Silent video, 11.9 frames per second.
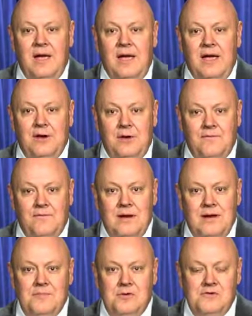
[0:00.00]
and
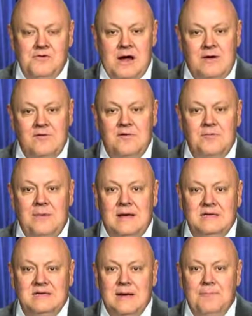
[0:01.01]
overhead projectors
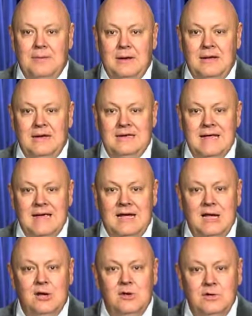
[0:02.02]
by simply
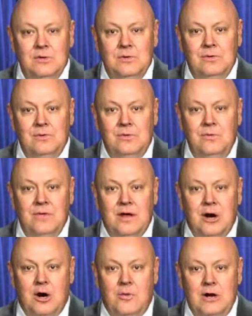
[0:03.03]
taking a tool
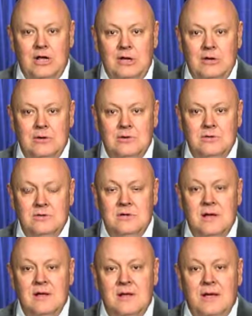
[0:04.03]
they already
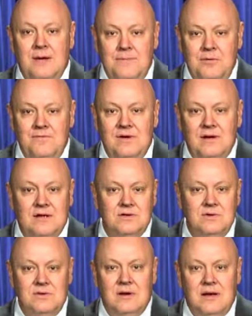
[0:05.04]
used and moving it
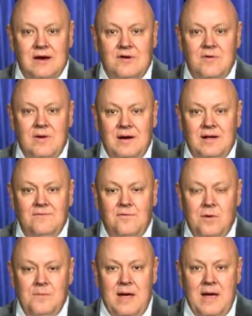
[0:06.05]
to an electronic
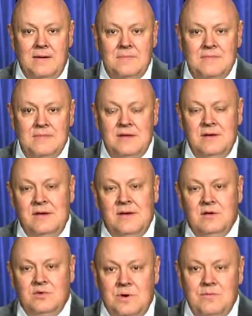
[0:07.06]
format.
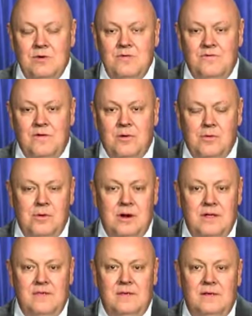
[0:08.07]
As we move forward
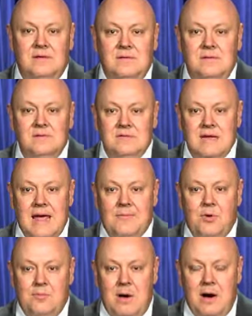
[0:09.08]
in the
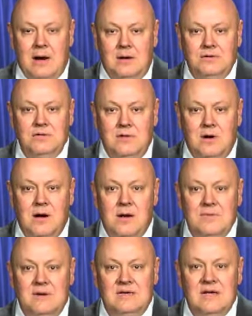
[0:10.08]
SAMR model to the
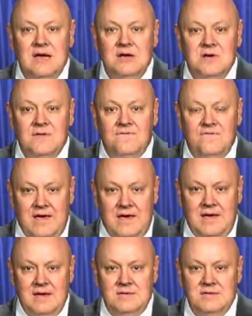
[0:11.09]
augmentation
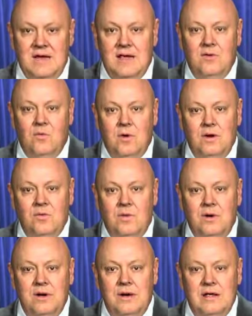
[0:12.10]
phase and the
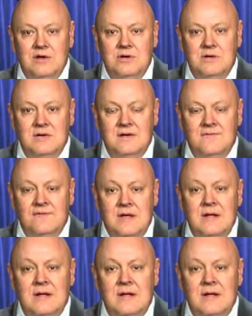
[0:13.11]
one-to-one initiative,